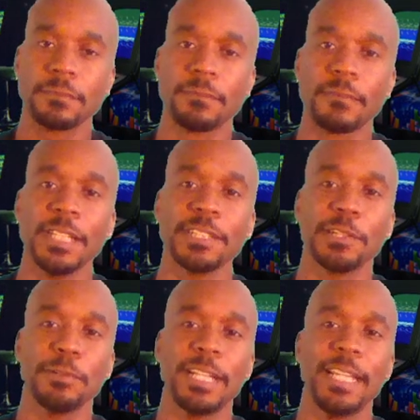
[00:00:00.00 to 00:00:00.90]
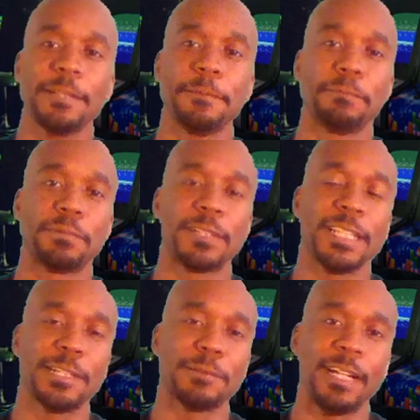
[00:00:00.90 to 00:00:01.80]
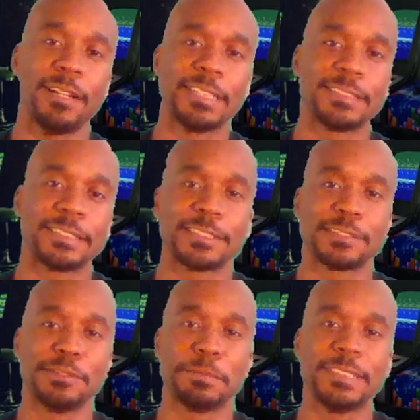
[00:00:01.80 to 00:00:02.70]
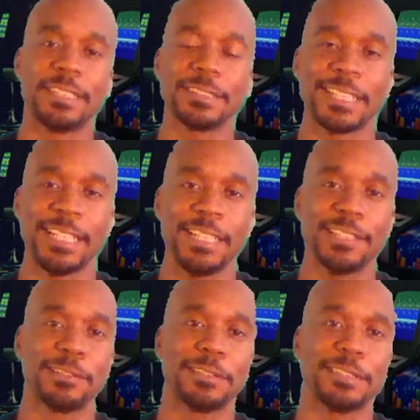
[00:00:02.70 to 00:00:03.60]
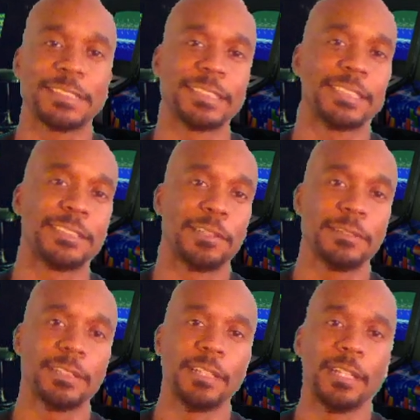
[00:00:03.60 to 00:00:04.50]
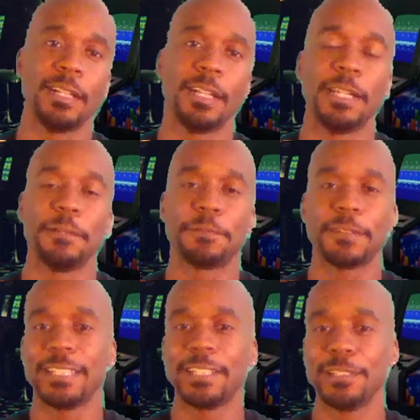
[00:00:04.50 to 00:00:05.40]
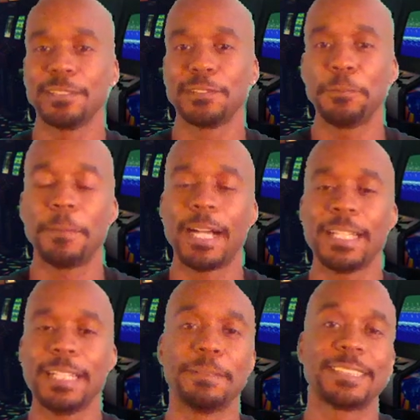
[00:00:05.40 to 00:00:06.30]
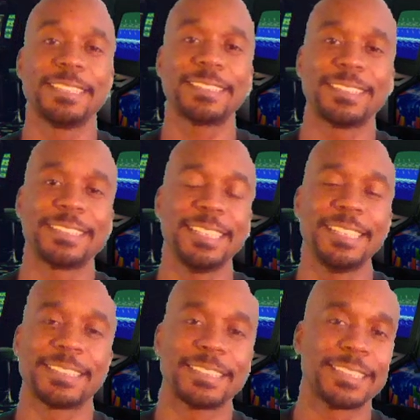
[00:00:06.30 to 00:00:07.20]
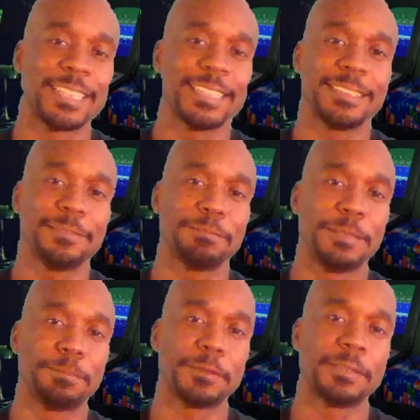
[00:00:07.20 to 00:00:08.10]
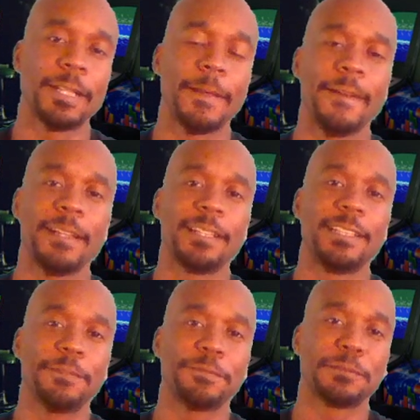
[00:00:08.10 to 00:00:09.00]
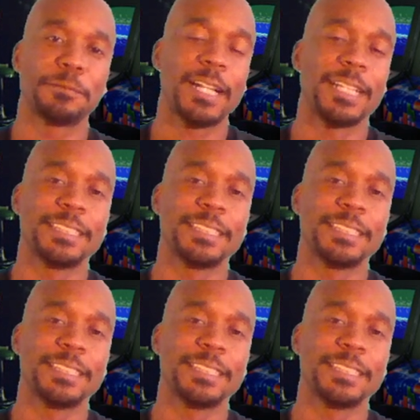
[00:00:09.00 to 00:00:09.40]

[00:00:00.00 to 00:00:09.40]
it's okay to play around as a stupid young kid or as an adult if it ain't hurting nobody, but this disease is killing people left and right.